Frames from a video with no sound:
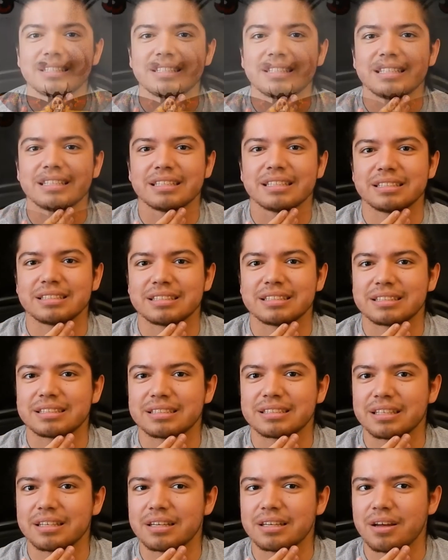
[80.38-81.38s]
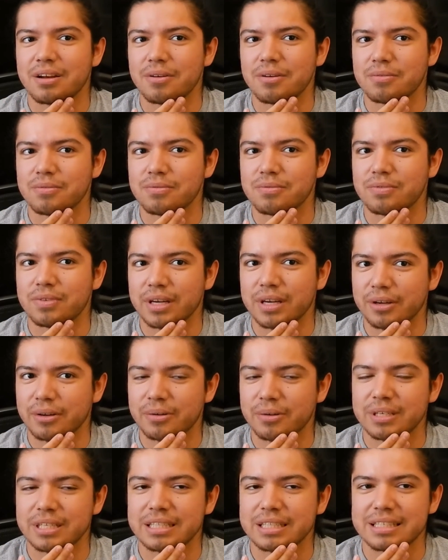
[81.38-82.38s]
is a
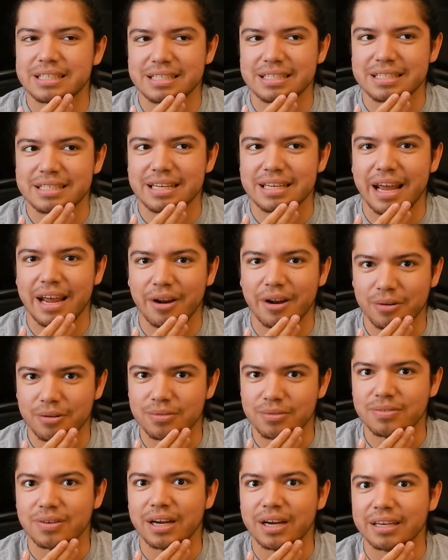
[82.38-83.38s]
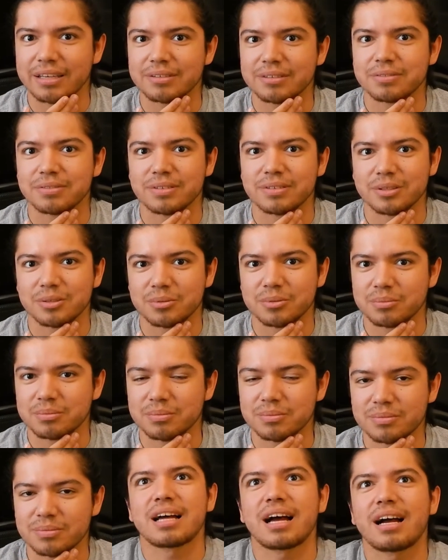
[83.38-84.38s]
very terrifying film.
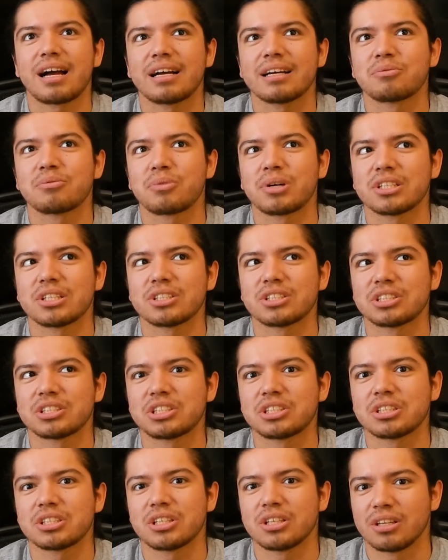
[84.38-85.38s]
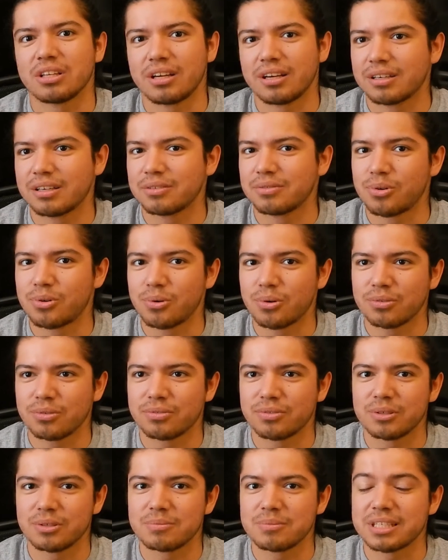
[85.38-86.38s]
I watch a lot of horror
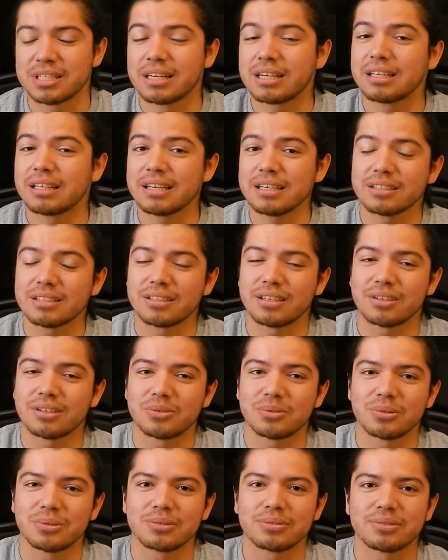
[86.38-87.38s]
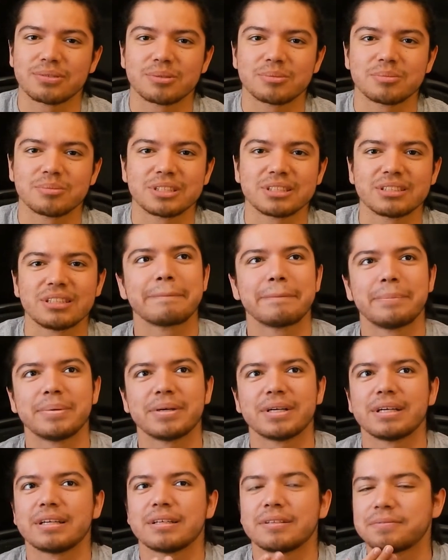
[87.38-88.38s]
films, and I like a lot of horror films.
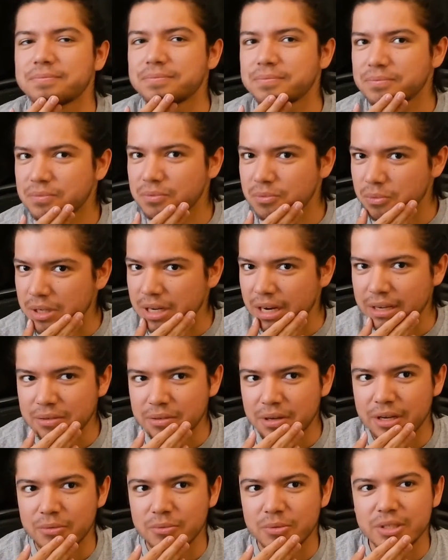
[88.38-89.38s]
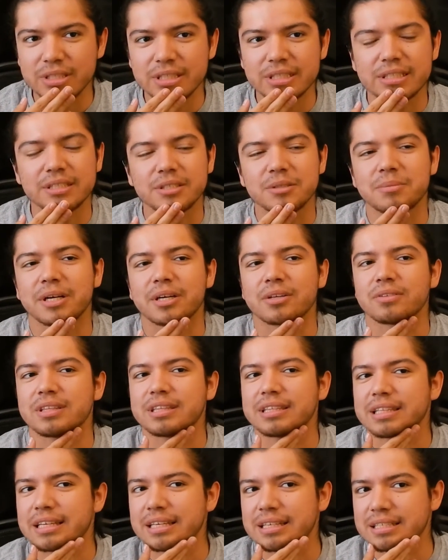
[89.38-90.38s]
But when I really think about
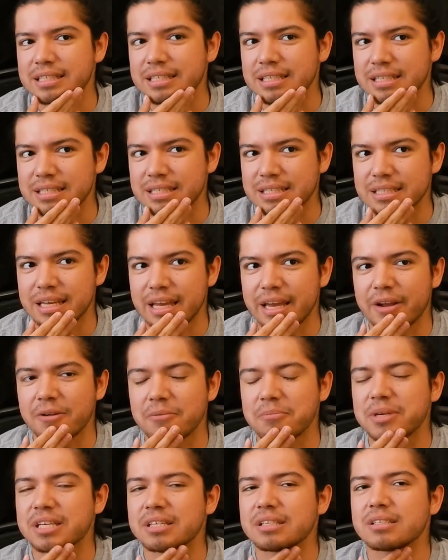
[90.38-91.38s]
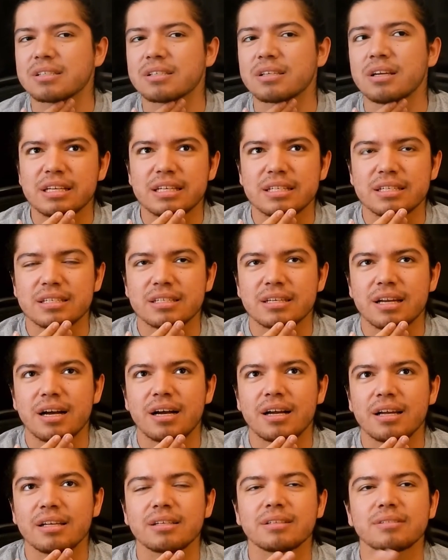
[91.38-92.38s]
things that scare me, it's
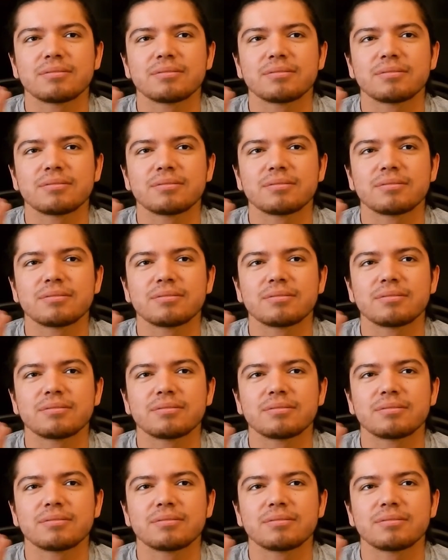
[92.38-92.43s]
not